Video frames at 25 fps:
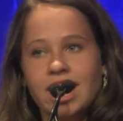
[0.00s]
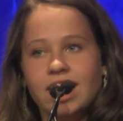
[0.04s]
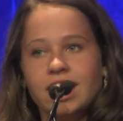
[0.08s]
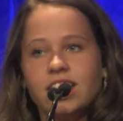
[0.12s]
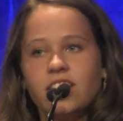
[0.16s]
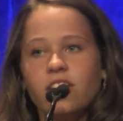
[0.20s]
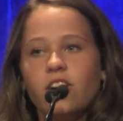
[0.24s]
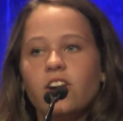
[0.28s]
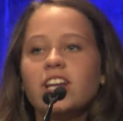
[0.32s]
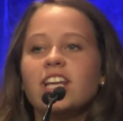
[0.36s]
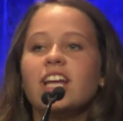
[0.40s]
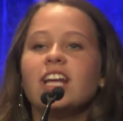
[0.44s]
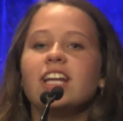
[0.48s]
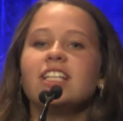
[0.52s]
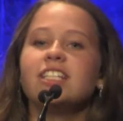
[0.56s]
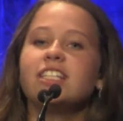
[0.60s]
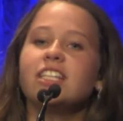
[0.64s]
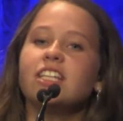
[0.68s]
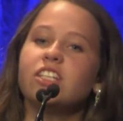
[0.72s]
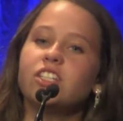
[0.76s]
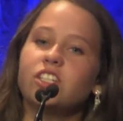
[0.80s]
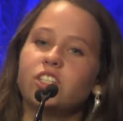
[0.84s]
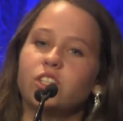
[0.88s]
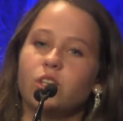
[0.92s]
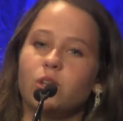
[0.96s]
The
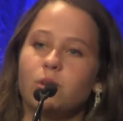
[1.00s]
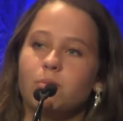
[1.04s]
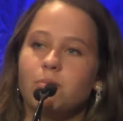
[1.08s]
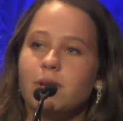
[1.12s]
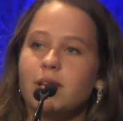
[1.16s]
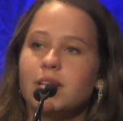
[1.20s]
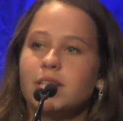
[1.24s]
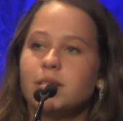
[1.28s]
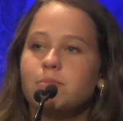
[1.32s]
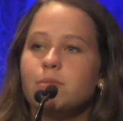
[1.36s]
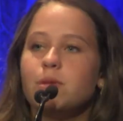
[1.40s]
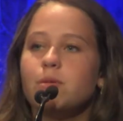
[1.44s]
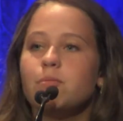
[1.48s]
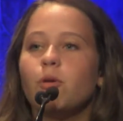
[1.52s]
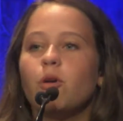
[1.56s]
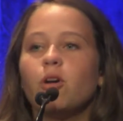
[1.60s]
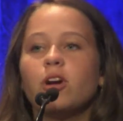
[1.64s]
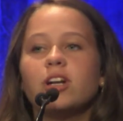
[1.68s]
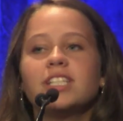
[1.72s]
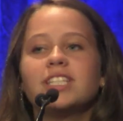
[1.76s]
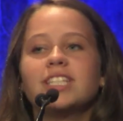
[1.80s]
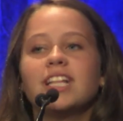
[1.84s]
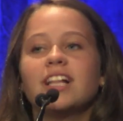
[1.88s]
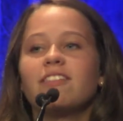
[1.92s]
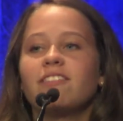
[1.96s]
organization makes me
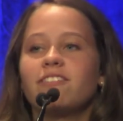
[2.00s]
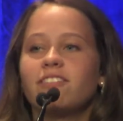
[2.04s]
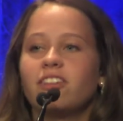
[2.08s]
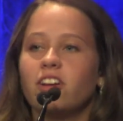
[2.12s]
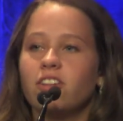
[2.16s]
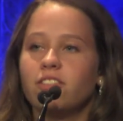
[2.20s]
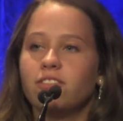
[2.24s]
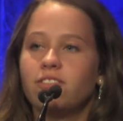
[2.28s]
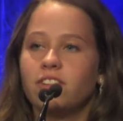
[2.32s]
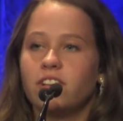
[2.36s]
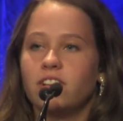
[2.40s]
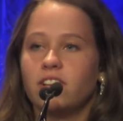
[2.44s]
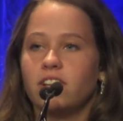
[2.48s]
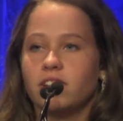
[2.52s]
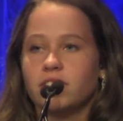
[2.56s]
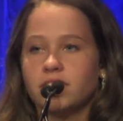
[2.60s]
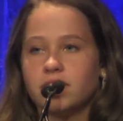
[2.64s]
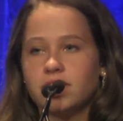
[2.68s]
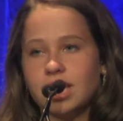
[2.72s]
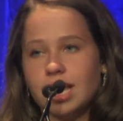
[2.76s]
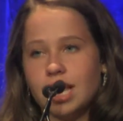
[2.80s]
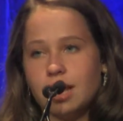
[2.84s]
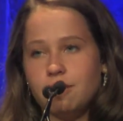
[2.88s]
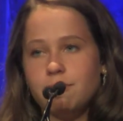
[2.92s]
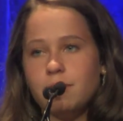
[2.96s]
more self-confident
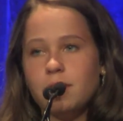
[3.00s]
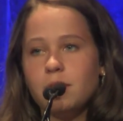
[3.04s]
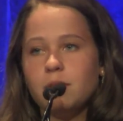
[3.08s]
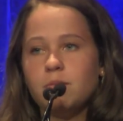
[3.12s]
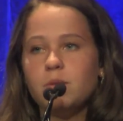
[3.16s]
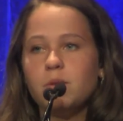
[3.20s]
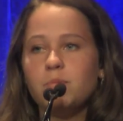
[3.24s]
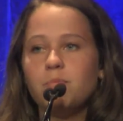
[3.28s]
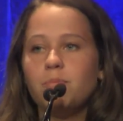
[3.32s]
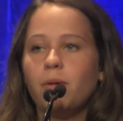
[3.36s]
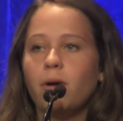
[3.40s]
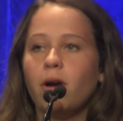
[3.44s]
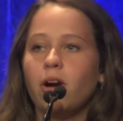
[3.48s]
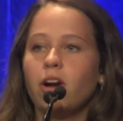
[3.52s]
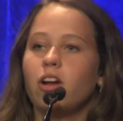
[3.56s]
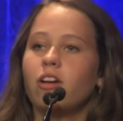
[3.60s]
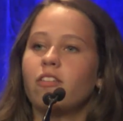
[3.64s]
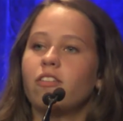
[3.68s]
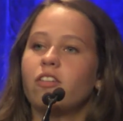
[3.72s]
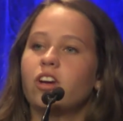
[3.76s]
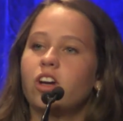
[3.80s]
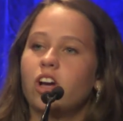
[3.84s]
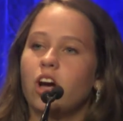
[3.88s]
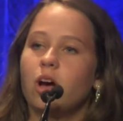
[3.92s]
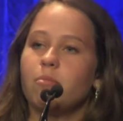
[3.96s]
and make me part
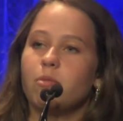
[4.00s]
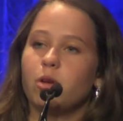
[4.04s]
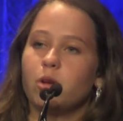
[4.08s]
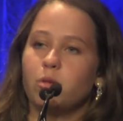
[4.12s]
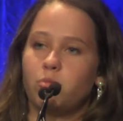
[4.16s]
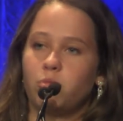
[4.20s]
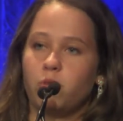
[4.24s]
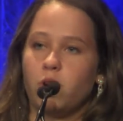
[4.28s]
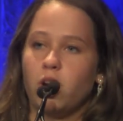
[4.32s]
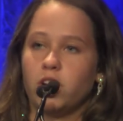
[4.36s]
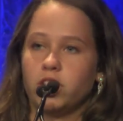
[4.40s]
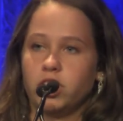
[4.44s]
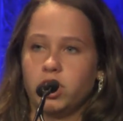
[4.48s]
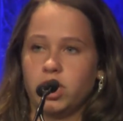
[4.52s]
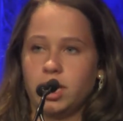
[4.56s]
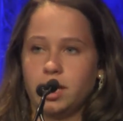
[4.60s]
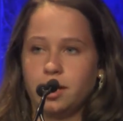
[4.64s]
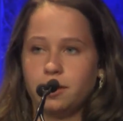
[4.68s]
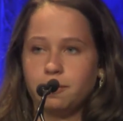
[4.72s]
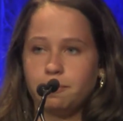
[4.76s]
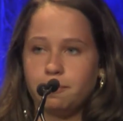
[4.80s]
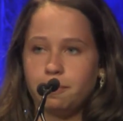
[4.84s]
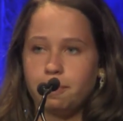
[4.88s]
of a common project,